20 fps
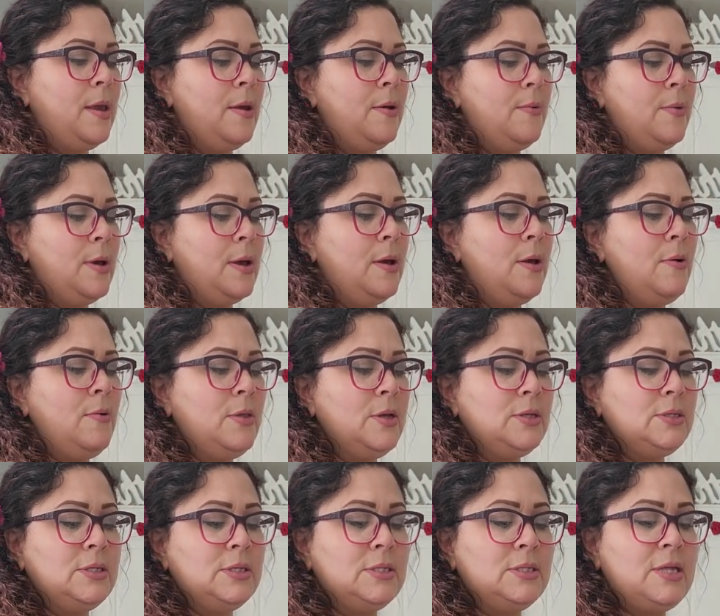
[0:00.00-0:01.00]
Here we go.
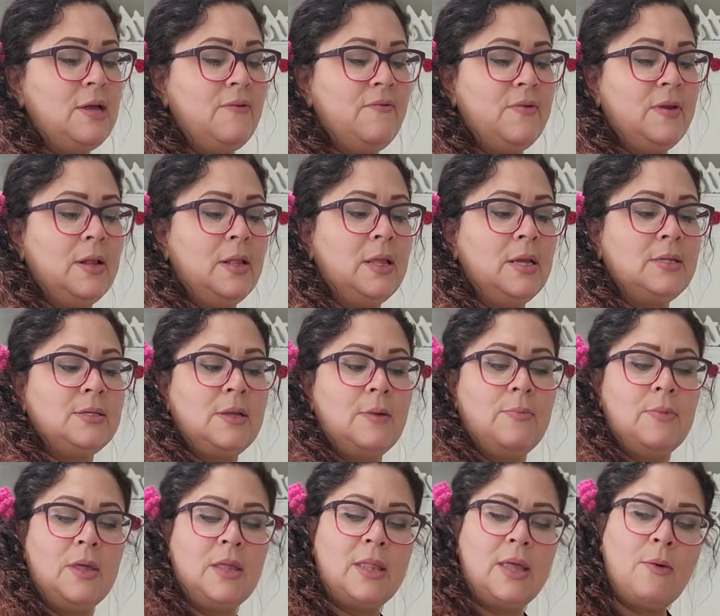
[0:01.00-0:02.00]
This is definitely
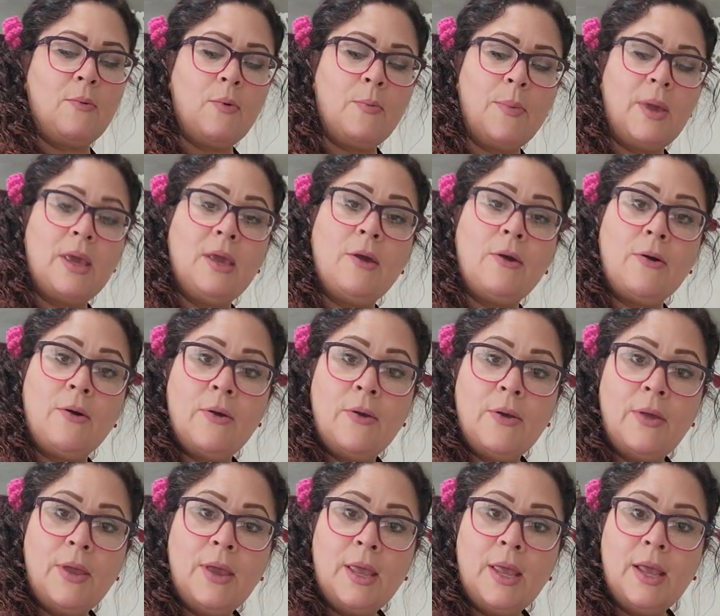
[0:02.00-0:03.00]
something that will make your
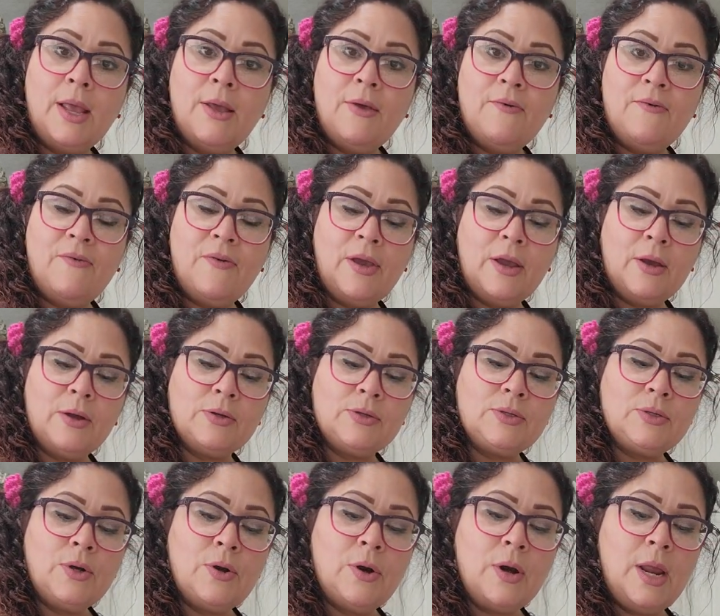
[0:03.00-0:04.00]
fingers
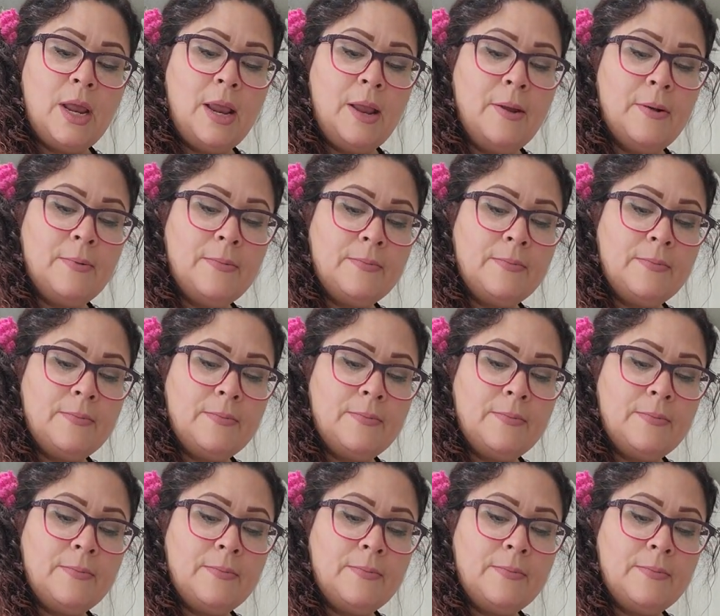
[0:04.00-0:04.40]
dirty,